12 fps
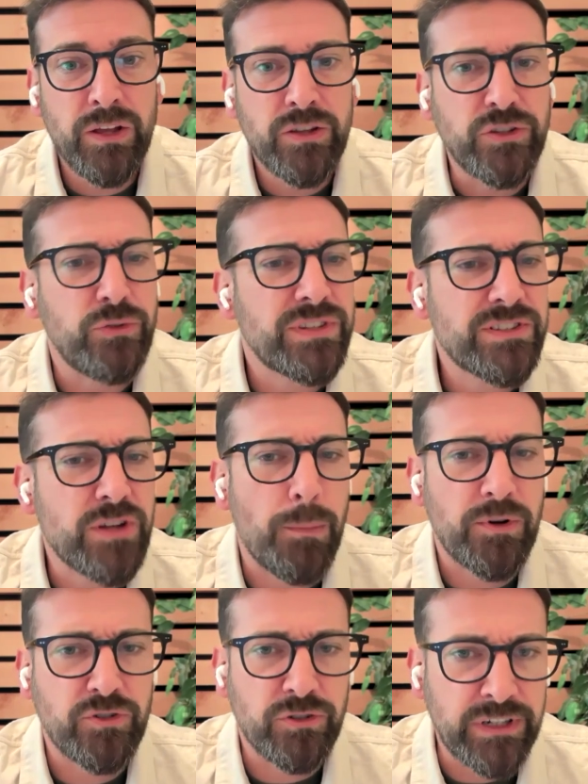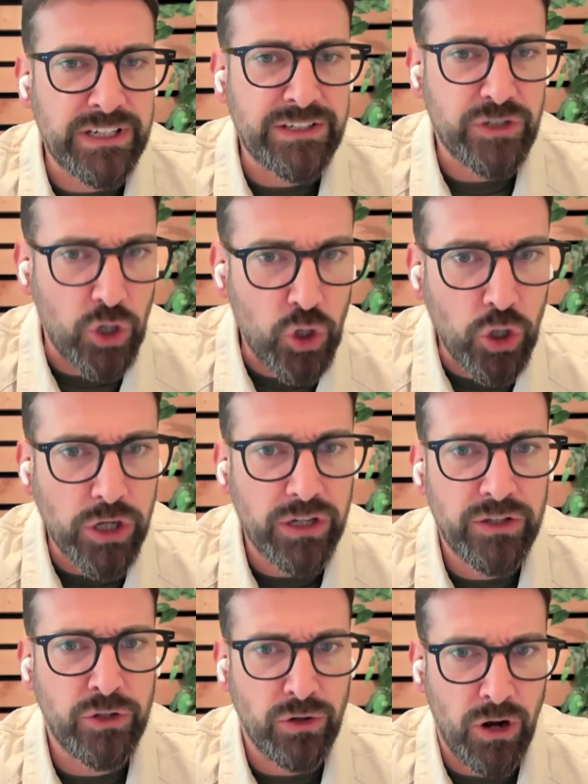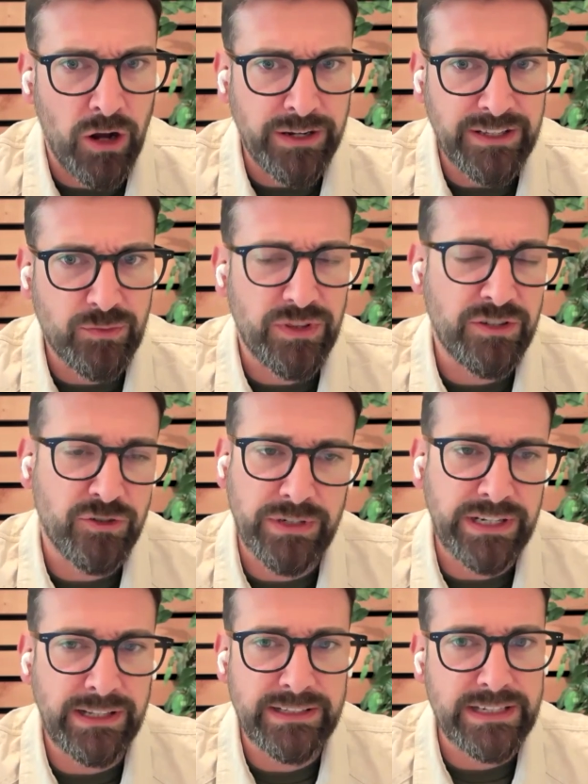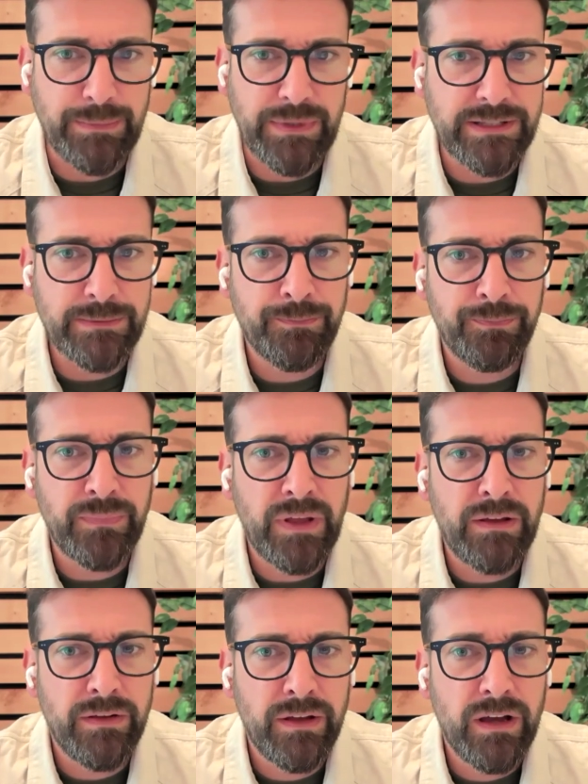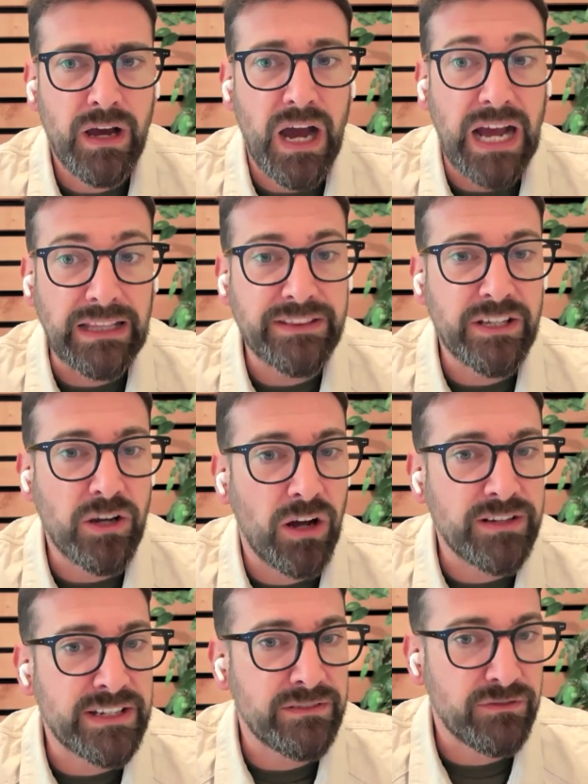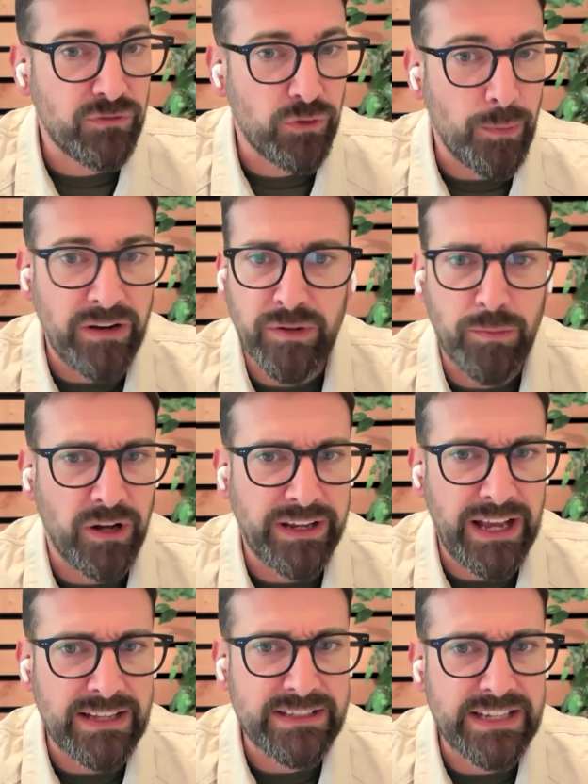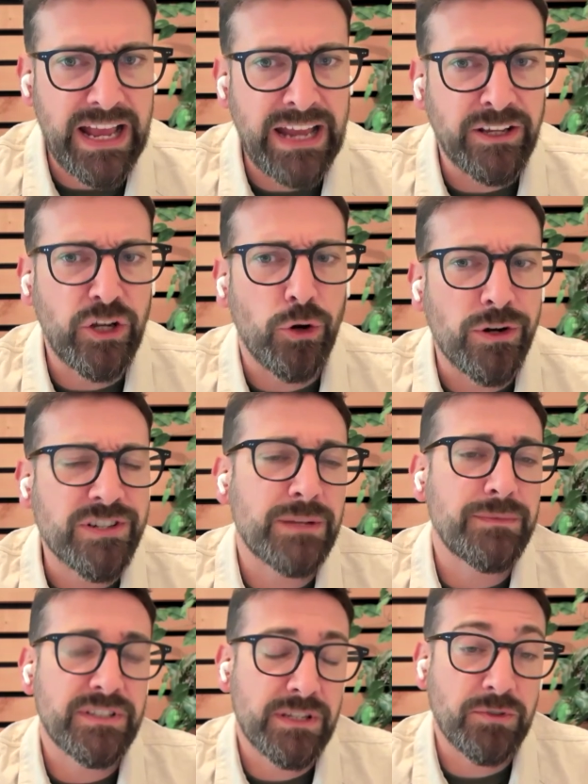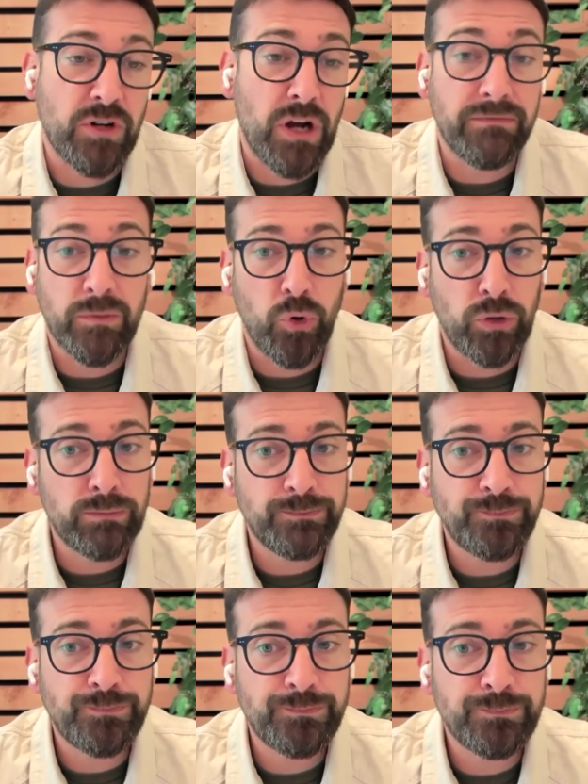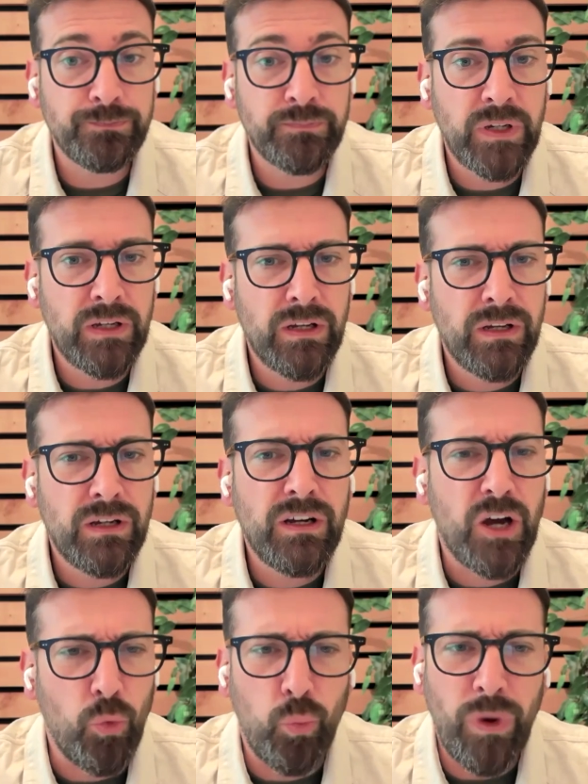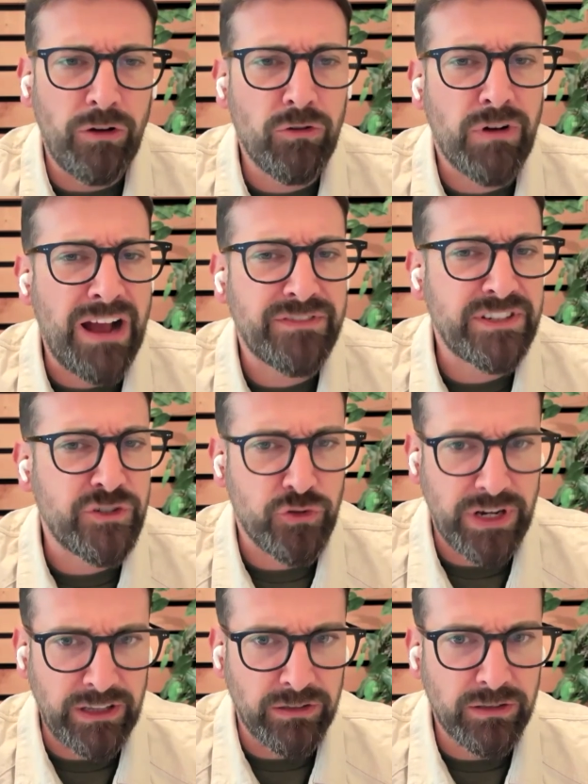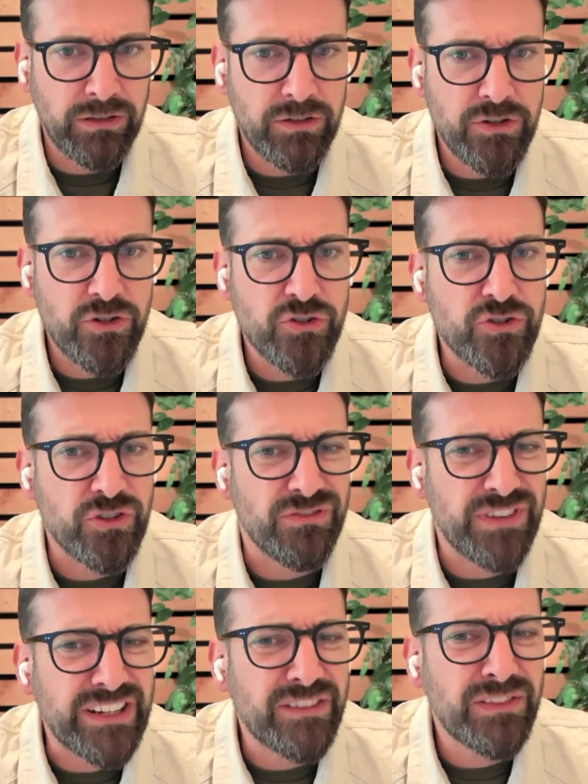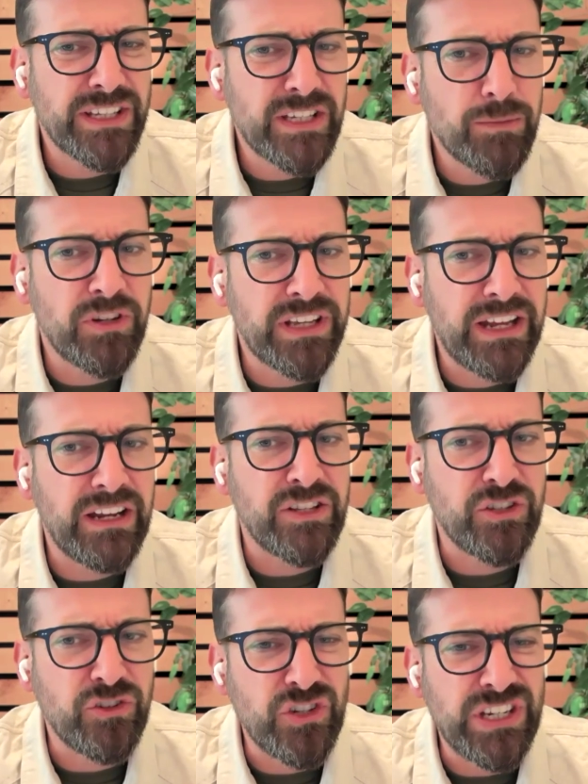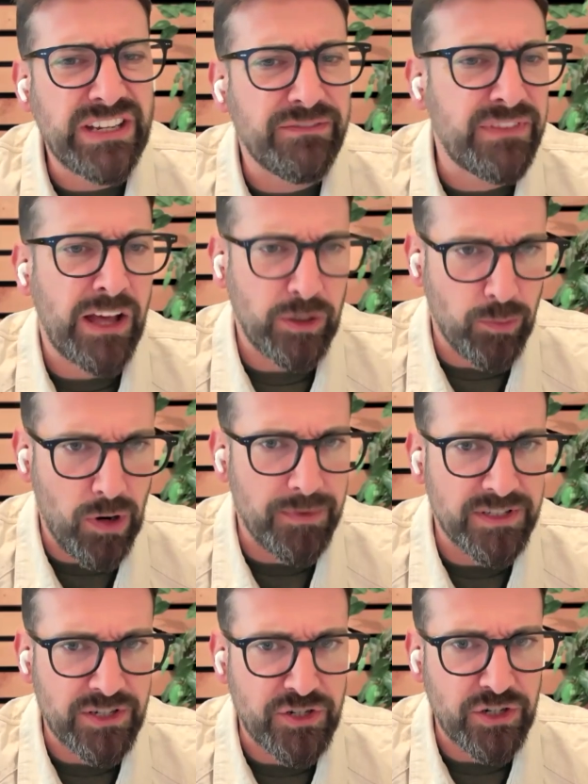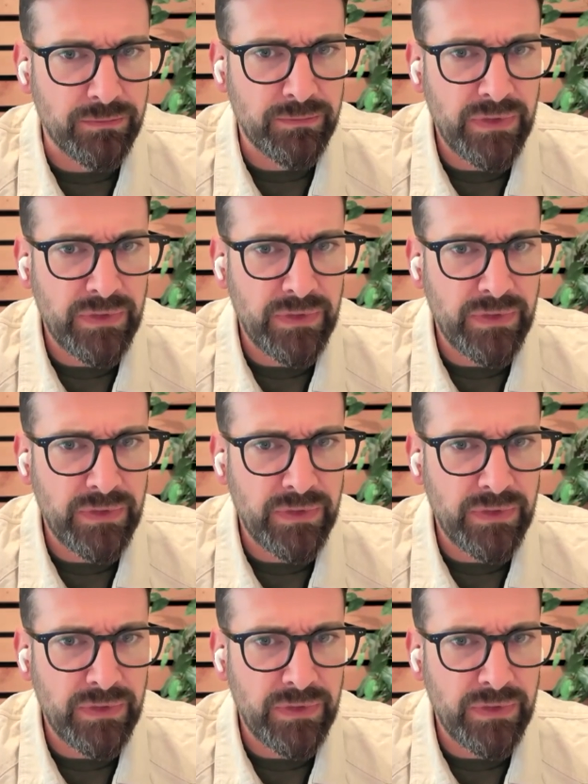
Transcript: Use this opportunity to hook your audience with intriguing snippets. Highlight the content and format of your podcast and encourage them to subscribe for more. A well-crafted trailer should effectively communicate a unique value proposition